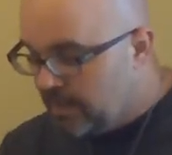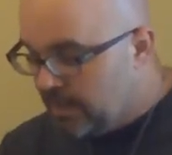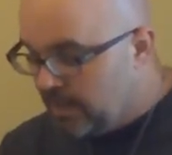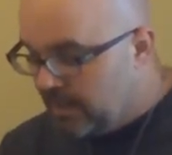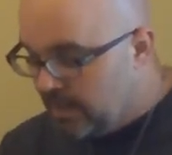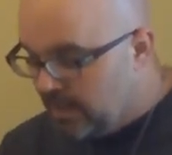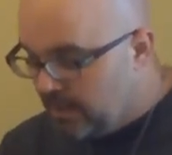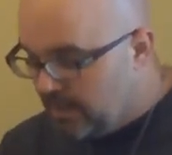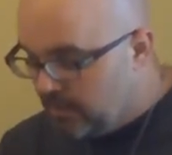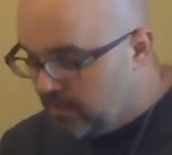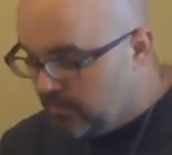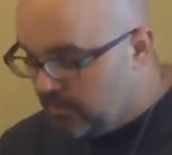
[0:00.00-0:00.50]

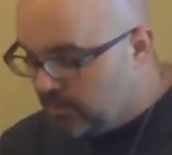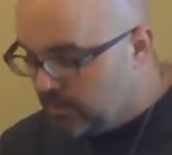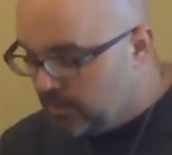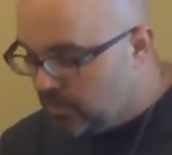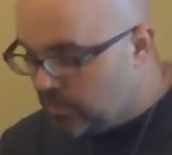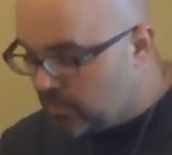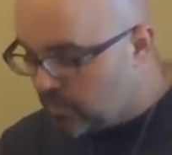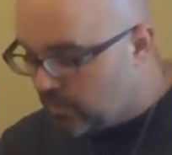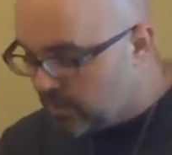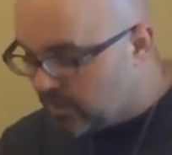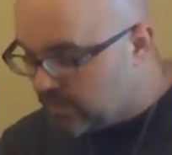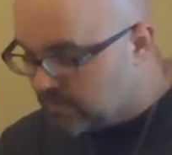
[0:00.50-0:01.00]
Anyone
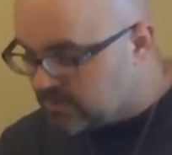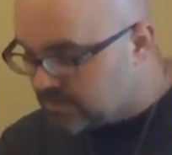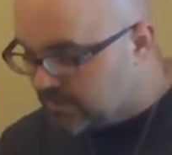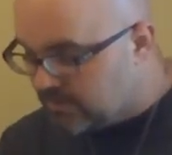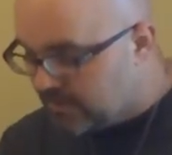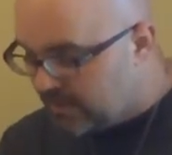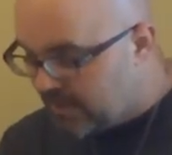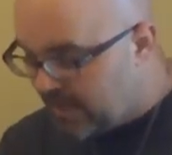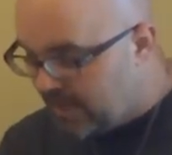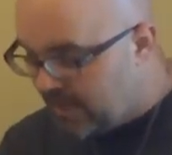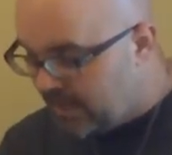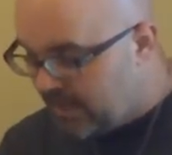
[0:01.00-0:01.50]
who works
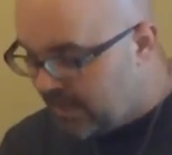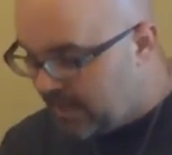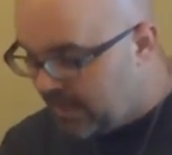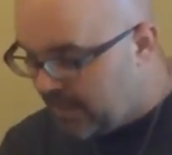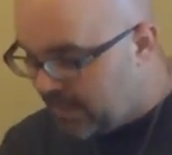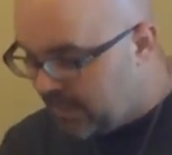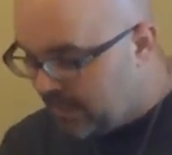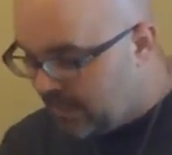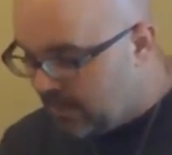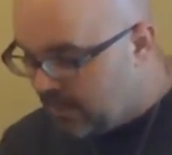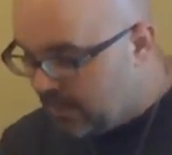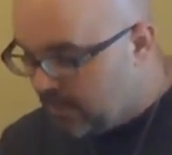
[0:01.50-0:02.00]
on that
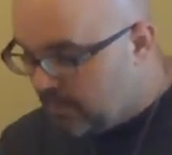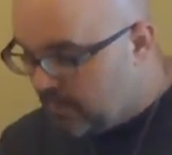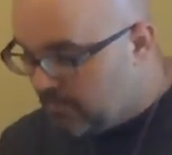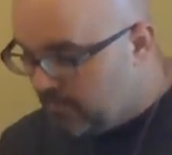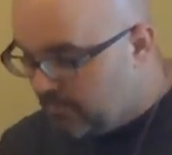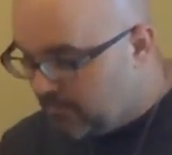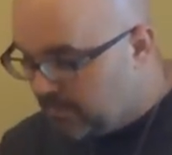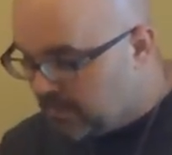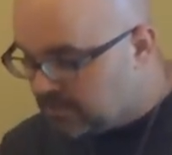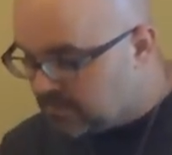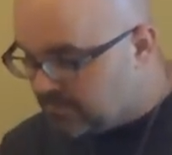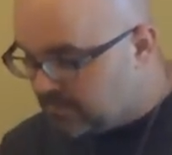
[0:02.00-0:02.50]
day
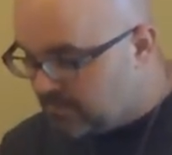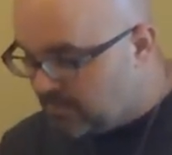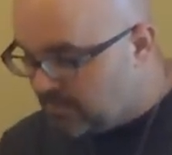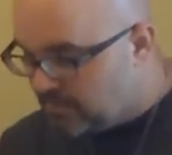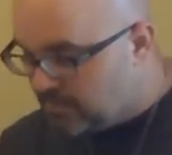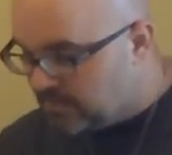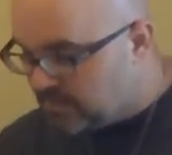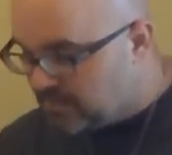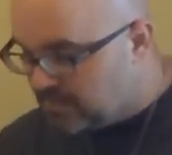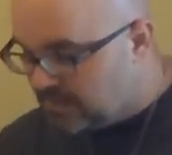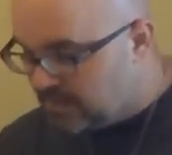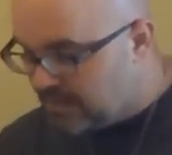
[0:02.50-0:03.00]
must be
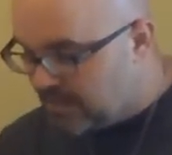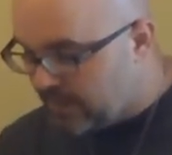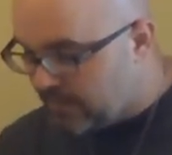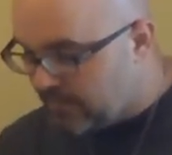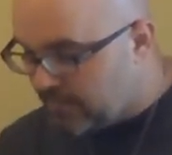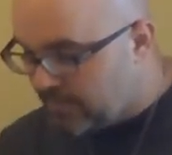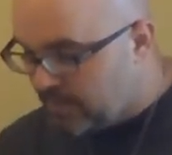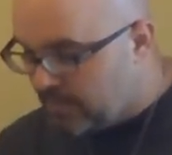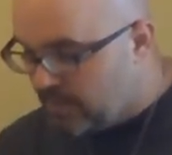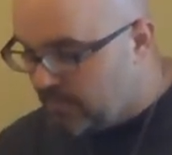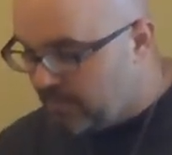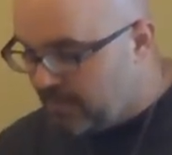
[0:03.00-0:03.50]
put to
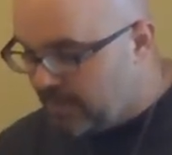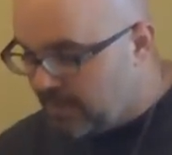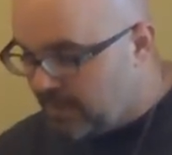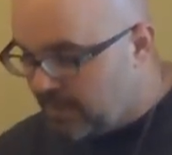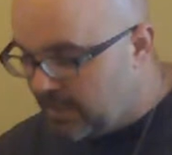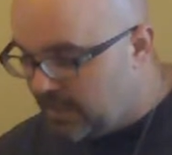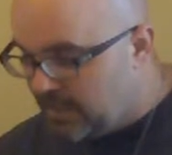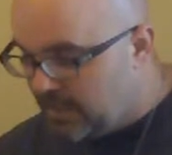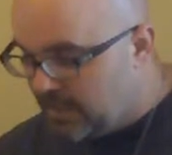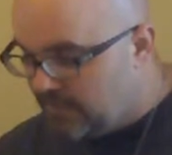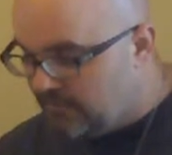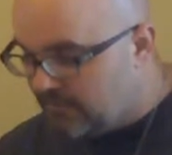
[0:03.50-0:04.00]
death. You may
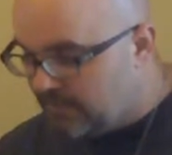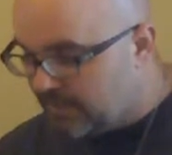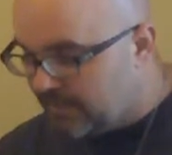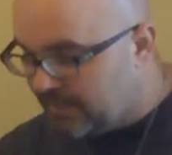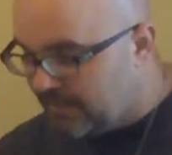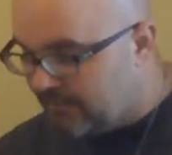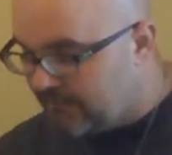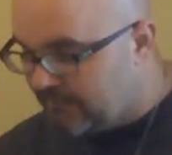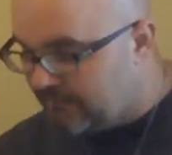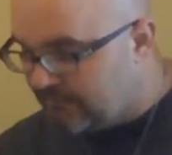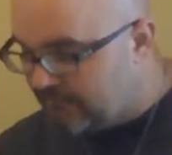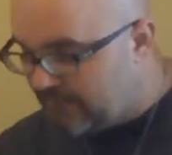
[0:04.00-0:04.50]
not even light
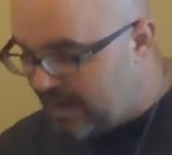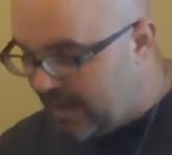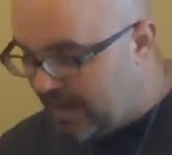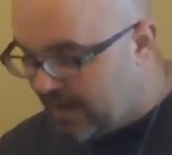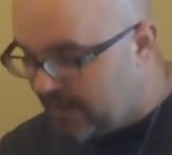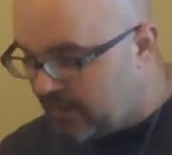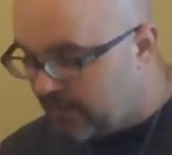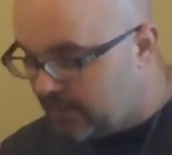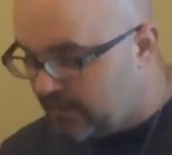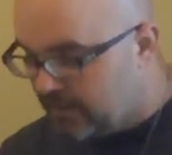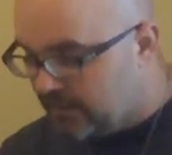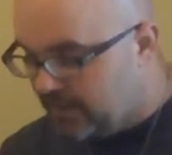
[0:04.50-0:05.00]
a
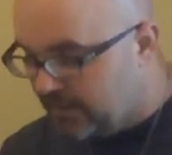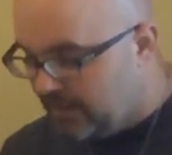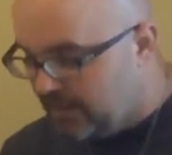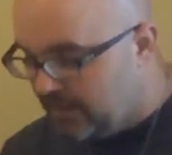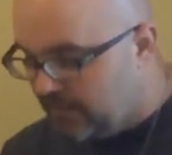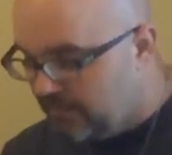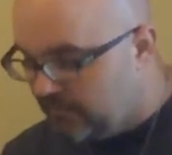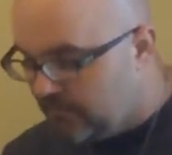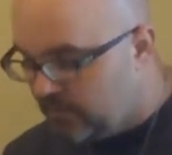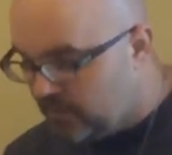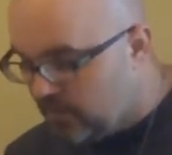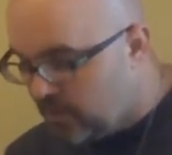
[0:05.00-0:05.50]
fire in
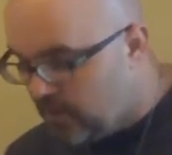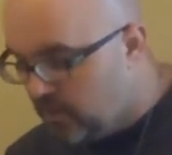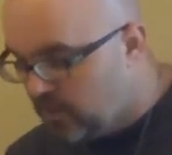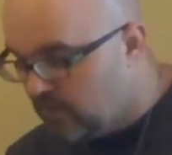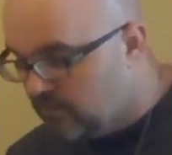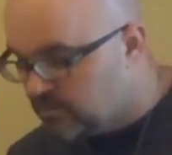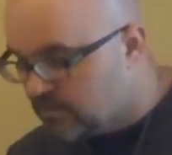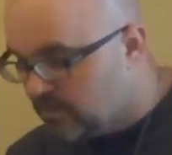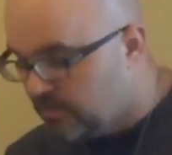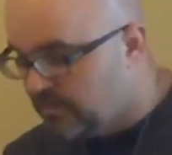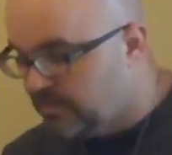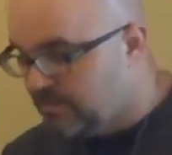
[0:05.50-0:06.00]
any of your
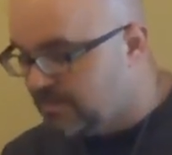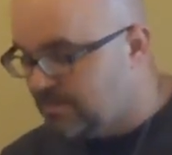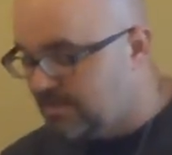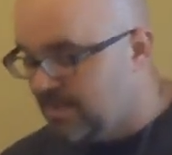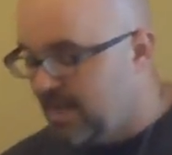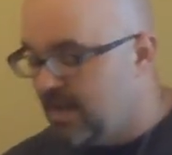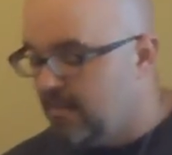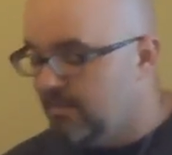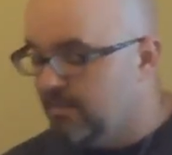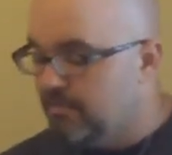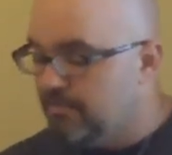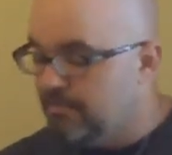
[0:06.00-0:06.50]
homes on the
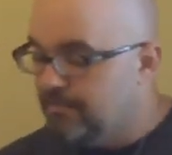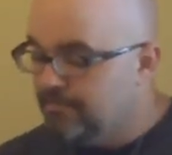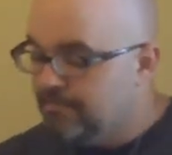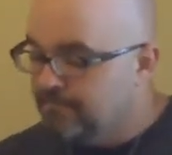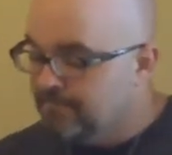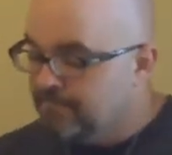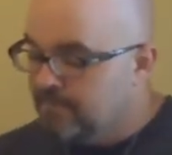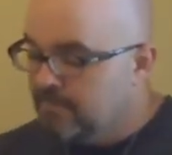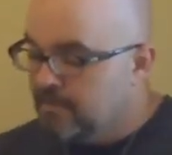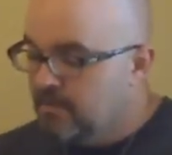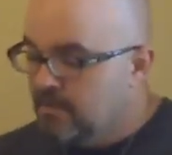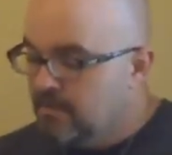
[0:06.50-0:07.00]
Sabbath.'"
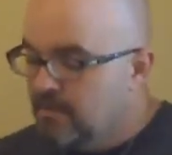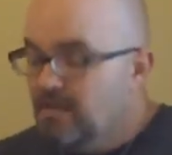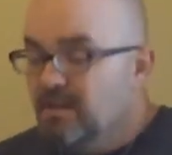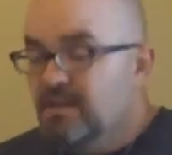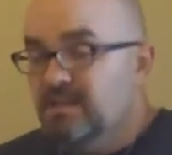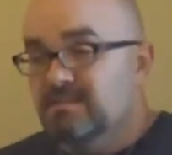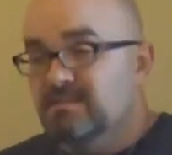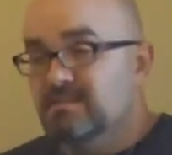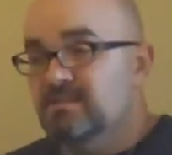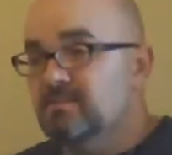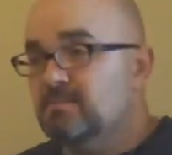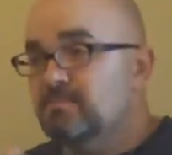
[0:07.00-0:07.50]

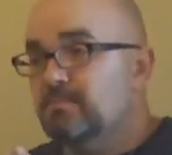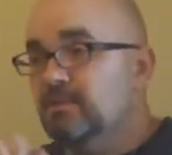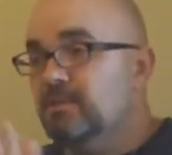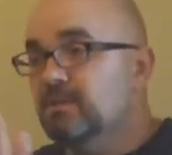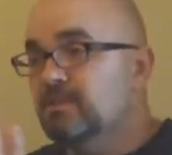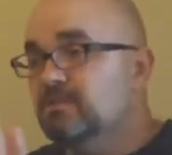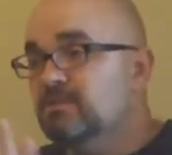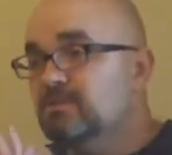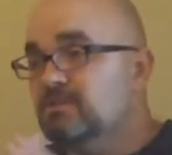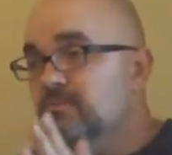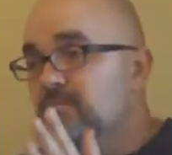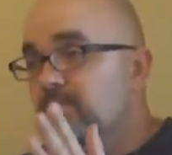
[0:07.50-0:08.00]
Seems pretty
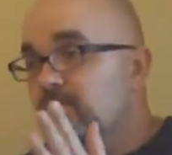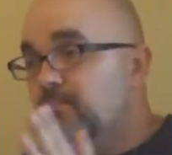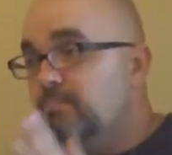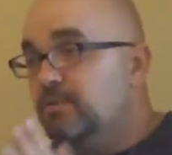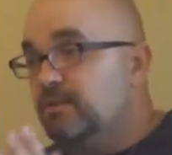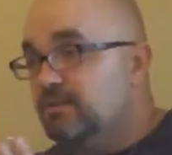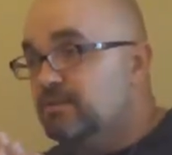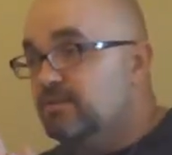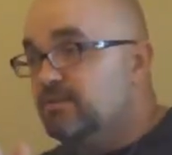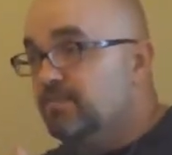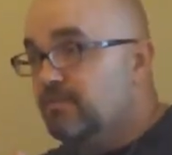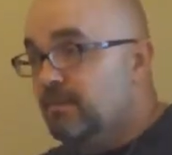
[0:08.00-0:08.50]

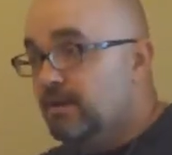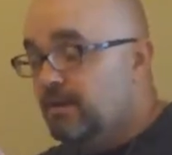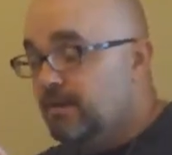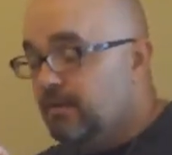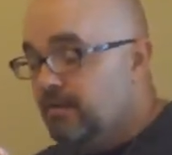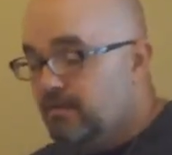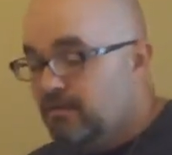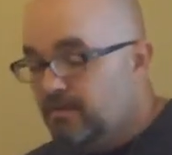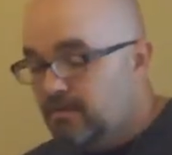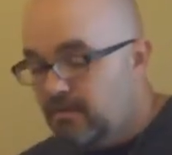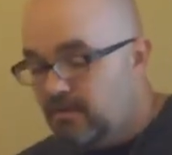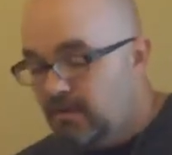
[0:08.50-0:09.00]

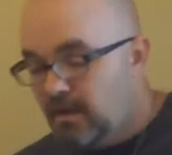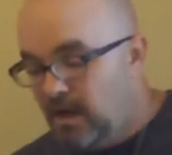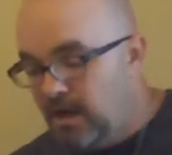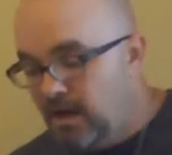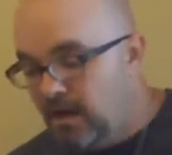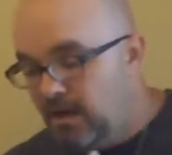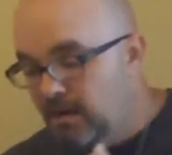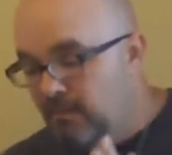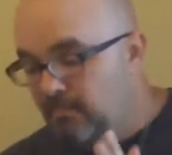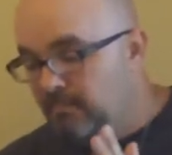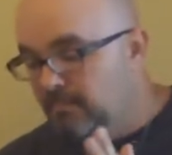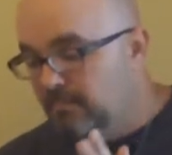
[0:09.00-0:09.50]
severe.
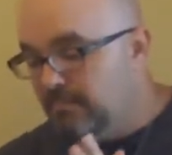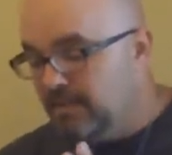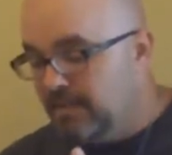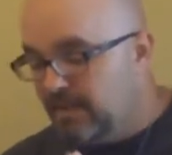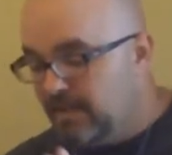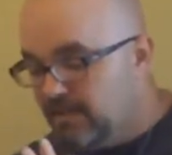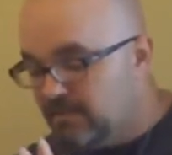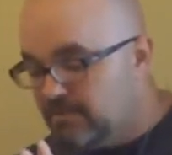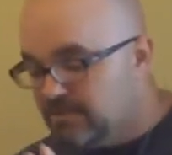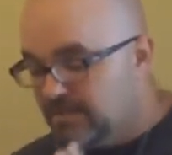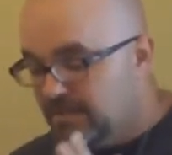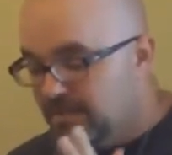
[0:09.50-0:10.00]
You got
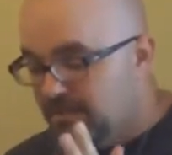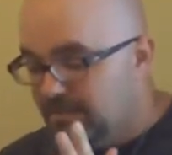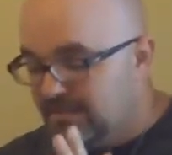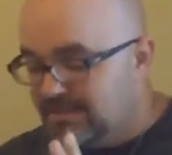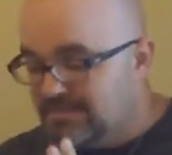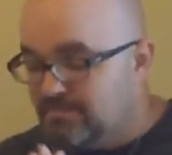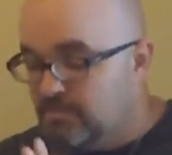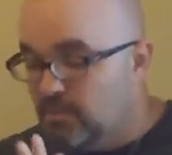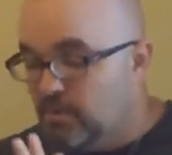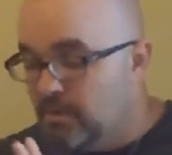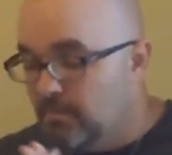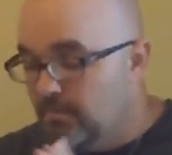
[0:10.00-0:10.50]
to understand at
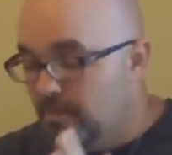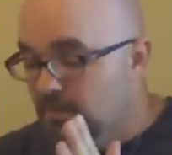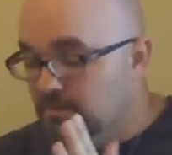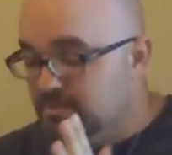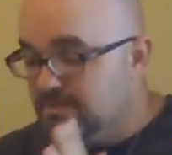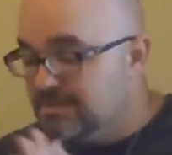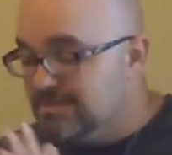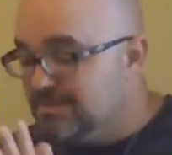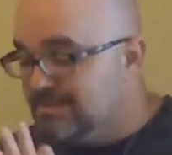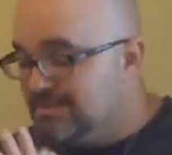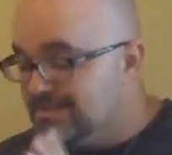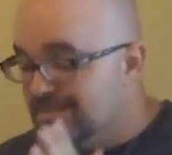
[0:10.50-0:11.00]
this point,
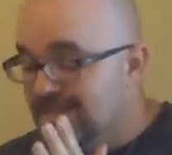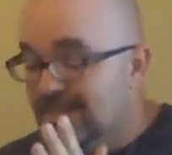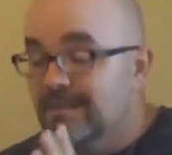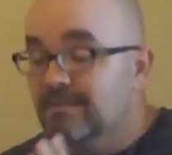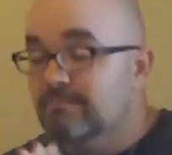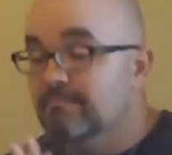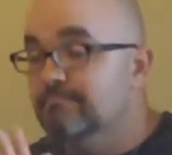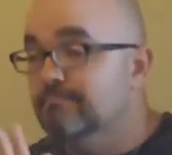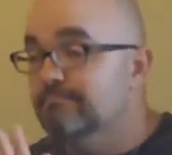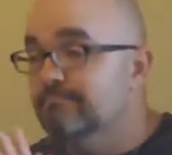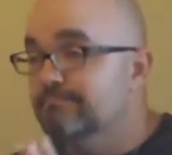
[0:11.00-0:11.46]
Moses is kind of